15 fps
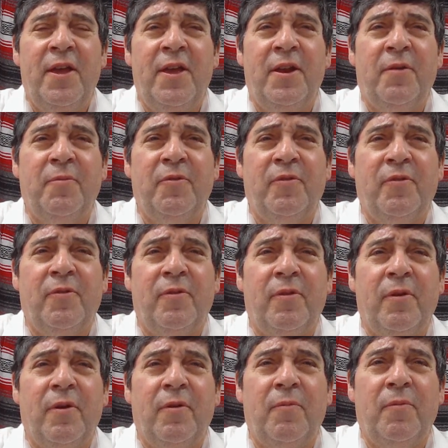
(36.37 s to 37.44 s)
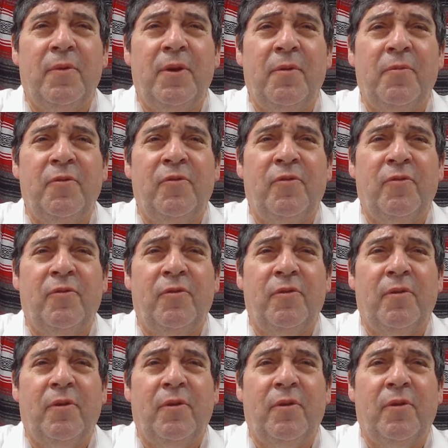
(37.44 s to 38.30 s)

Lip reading: And when I was